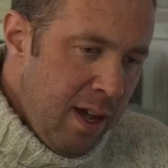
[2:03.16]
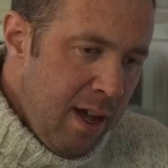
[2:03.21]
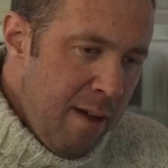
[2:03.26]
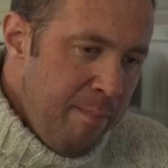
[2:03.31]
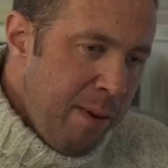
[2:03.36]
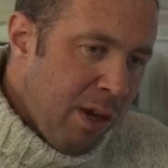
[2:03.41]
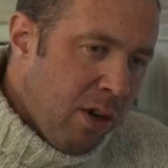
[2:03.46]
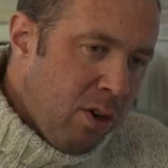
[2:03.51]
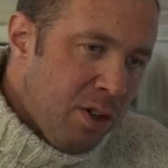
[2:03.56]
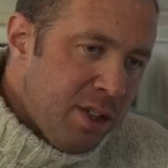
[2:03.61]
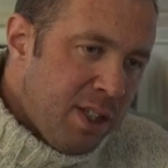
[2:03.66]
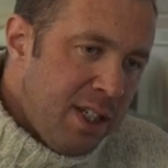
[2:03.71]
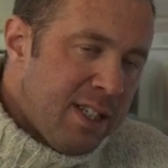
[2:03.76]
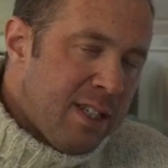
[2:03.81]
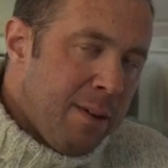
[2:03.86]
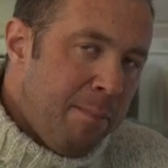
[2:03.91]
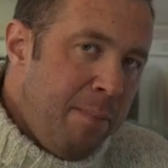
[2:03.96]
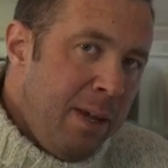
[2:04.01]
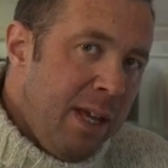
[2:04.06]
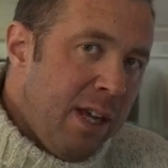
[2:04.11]
because
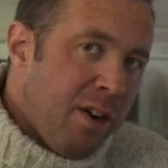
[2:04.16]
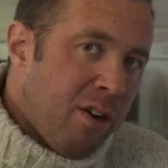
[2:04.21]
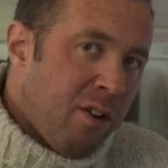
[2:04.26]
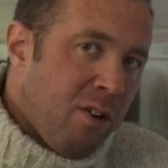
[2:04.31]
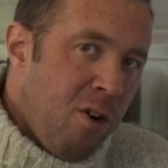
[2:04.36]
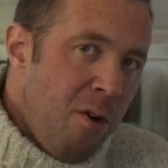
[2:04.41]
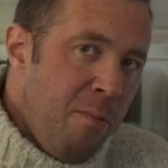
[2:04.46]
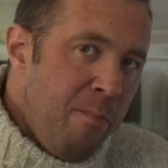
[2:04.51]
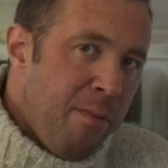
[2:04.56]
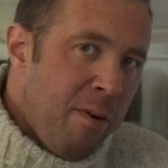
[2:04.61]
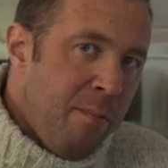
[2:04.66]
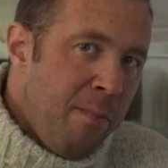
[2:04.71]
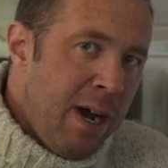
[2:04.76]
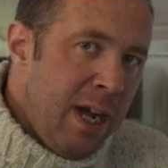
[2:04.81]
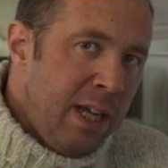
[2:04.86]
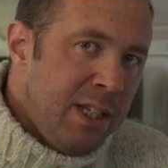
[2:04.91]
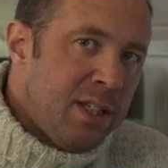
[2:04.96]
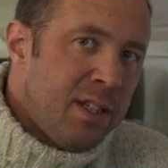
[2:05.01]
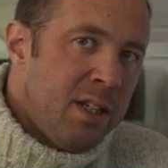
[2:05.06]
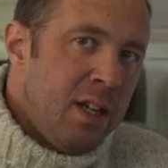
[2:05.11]
it's a bigger
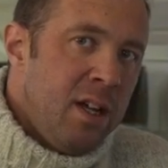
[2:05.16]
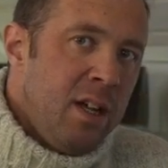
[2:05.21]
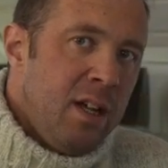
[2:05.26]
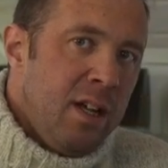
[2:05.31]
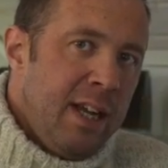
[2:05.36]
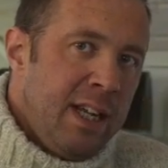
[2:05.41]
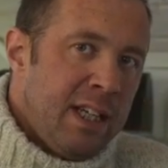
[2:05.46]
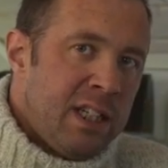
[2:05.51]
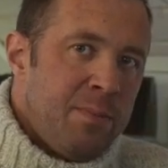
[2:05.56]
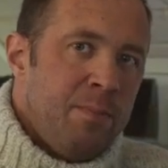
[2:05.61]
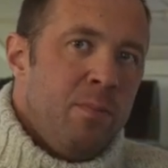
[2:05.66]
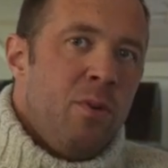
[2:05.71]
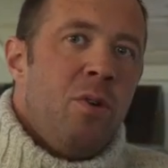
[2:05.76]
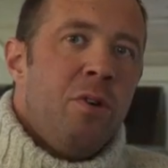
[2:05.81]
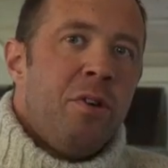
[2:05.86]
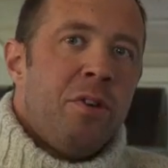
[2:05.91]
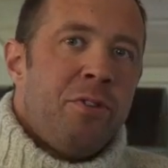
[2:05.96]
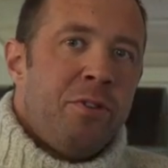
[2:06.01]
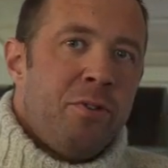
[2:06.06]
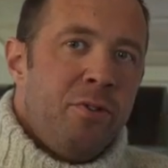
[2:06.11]
compromise, it's
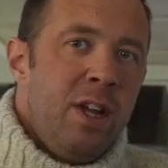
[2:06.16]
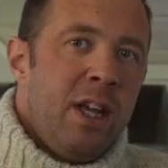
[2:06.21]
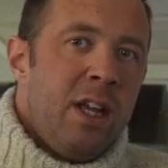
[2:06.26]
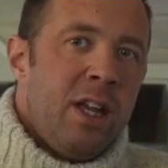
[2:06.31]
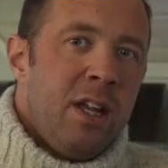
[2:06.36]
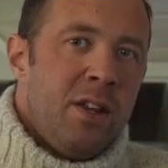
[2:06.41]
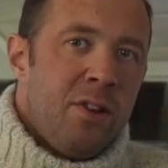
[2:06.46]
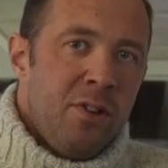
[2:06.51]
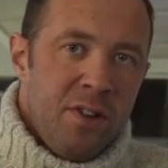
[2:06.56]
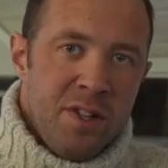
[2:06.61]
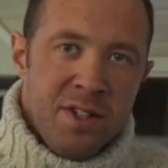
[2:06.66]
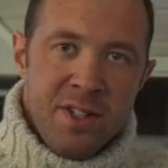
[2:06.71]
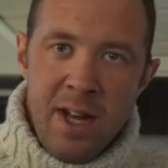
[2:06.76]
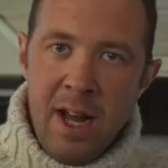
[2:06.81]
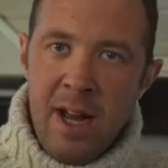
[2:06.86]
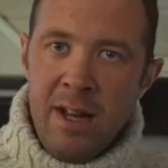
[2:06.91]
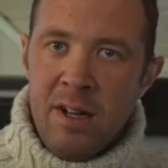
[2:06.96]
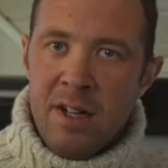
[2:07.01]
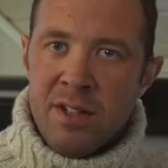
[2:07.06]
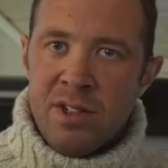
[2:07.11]
more tricky to
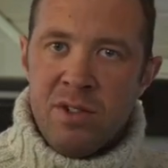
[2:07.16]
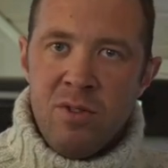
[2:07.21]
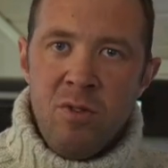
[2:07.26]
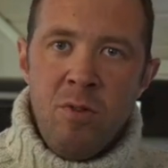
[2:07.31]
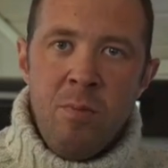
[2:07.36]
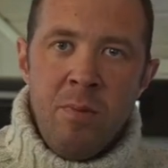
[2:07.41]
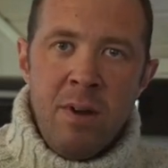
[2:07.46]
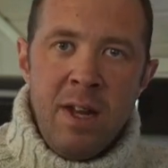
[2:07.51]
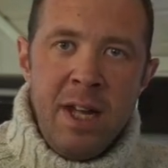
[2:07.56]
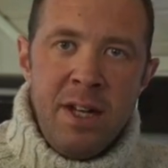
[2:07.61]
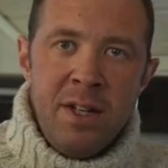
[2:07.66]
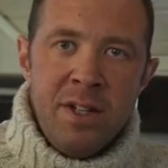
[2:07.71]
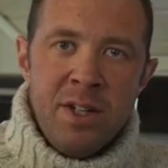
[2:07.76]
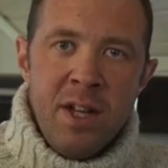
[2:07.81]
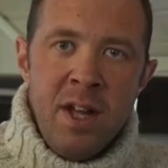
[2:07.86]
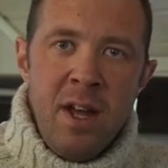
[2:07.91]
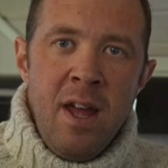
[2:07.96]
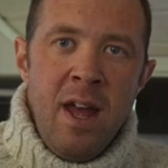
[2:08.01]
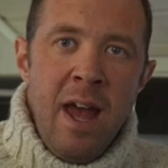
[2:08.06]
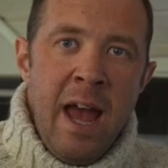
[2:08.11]
design a zoom
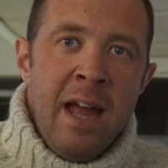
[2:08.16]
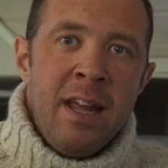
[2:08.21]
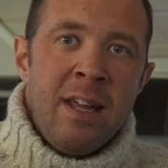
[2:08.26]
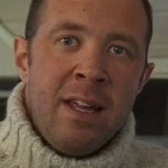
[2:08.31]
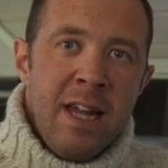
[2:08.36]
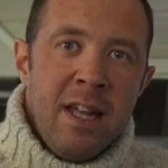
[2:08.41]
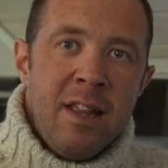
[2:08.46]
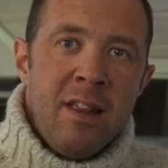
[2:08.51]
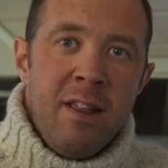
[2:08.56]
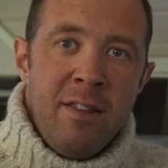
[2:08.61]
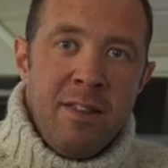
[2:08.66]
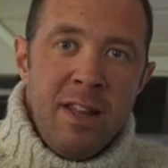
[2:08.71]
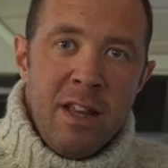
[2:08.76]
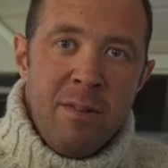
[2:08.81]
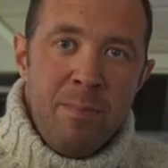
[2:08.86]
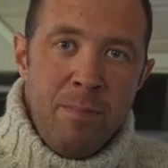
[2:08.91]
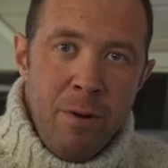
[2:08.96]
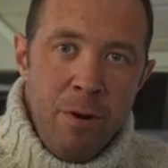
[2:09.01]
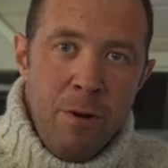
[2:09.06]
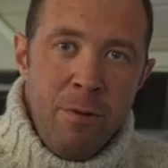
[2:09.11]
lens and get
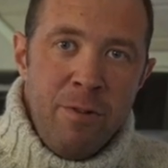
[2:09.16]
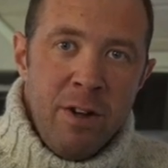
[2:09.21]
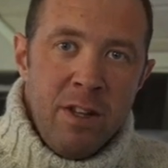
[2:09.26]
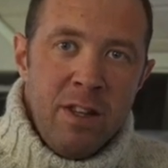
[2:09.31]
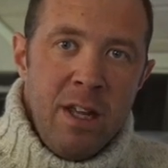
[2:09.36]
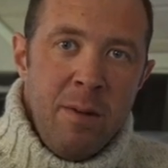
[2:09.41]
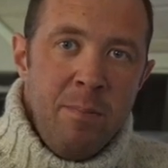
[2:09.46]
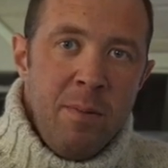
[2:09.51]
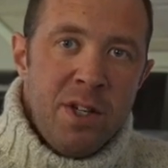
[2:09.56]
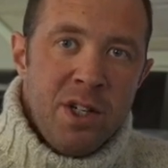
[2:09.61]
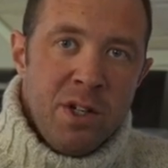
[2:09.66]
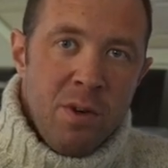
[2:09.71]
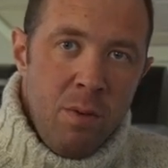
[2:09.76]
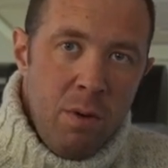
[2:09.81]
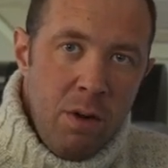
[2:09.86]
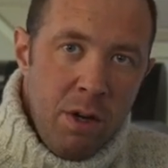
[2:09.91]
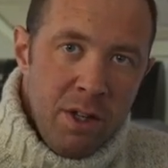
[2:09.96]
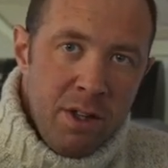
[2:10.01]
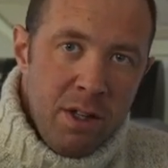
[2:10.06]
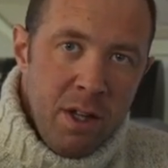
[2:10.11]
that perfect image
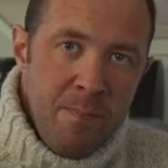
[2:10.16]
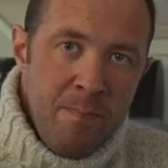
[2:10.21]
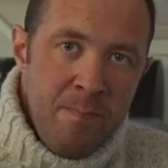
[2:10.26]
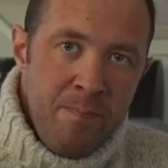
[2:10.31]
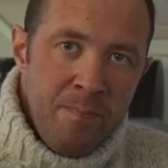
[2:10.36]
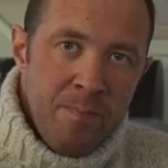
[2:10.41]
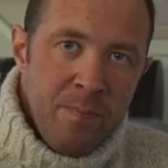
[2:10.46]
quality.